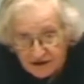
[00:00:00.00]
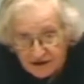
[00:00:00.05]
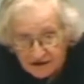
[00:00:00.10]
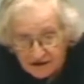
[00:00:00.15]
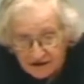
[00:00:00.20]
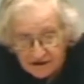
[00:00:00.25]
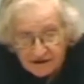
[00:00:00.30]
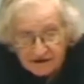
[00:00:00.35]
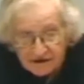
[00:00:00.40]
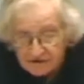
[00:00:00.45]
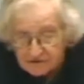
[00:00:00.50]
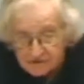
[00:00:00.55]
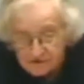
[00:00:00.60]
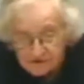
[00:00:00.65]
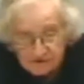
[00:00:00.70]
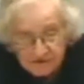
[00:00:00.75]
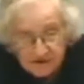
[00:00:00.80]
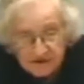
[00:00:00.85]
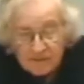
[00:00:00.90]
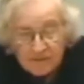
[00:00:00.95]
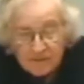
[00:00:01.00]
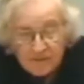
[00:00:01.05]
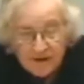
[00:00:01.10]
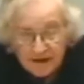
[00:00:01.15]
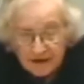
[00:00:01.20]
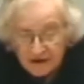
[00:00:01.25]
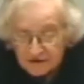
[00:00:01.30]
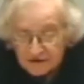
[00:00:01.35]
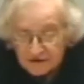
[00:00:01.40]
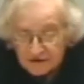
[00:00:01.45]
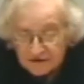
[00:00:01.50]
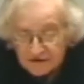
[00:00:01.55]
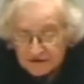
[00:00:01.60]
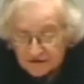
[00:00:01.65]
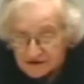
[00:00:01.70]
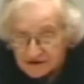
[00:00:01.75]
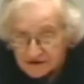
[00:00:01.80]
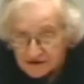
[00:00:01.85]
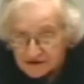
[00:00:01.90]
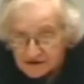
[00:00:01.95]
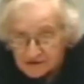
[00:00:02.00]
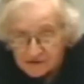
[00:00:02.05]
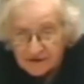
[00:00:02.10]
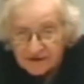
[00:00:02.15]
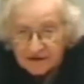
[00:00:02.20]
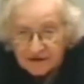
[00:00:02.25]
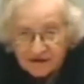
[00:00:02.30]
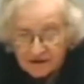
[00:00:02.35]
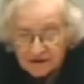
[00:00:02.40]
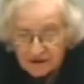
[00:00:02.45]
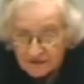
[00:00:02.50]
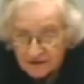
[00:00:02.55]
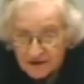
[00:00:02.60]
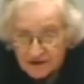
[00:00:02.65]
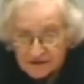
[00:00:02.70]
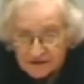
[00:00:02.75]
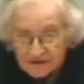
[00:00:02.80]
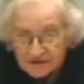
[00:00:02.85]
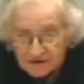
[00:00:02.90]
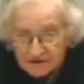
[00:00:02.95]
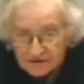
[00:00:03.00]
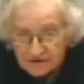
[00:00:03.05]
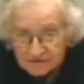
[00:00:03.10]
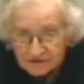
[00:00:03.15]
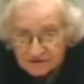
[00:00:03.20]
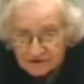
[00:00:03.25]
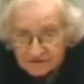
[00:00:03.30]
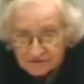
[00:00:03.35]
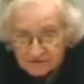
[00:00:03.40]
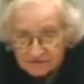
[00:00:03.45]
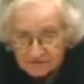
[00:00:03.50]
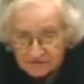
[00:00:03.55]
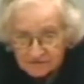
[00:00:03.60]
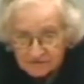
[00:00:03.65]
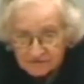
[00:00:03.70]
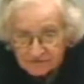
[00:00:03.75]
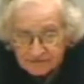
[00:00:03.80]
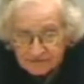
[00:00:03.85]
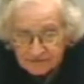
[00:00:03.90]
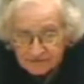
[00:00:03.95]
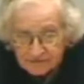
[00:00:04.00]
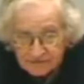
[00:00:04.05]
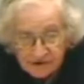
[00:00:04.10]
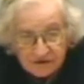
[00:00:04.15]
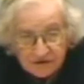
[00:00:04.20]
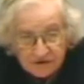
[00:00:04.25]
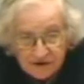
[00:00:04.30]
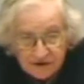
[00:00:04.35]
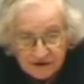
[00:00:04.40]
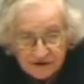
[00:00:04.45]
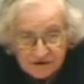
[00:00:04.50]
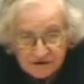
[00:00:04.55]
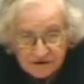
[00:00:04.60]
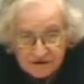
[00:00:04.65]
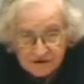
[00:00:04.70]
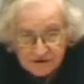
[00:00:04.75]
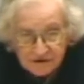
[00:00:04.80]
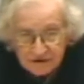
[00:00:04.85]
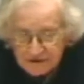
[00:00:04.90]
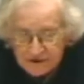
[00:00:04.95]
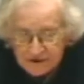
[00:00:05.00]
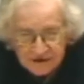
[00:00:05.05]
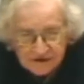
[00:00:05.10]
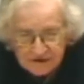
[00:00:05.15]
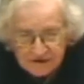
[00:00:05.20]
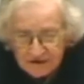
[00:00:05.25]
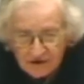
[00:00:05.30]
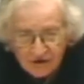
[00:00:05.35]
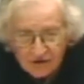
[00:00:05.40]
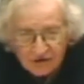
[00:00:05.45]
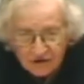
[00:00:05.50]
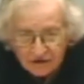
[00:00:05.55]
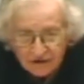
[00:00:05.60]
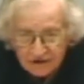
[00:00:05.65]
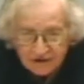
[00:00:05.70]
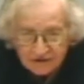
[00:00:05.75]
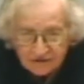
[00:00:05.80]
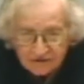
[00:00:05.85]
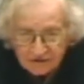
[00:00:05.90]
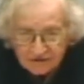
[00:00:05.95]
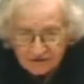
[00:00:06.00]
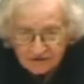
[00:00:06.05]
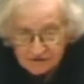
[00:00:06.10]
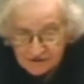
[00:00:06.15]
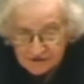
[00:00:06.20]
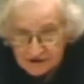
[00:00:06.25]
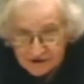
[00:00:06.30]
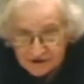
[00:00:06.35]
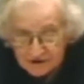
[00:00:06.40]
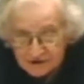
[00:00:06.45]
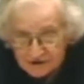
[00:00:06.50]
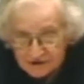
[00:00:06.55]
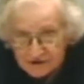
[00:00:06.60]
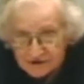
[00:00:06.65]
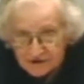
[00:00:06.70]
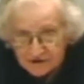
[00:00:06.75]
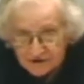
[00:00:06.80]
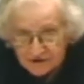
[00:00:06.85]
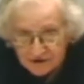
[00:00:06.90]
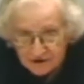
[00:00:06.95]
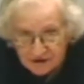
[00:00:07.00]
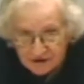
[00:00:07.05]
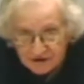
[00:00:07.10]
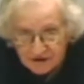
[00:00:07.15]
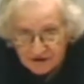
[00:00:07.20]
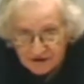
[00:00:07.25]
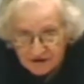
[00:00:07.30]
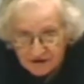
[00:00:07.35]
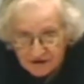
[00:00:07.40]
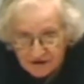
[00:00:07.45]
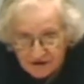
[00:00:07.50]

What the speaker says: And there was, mayors of cities were getting arrested for protests and so on. Now, that's totally different from the situation here.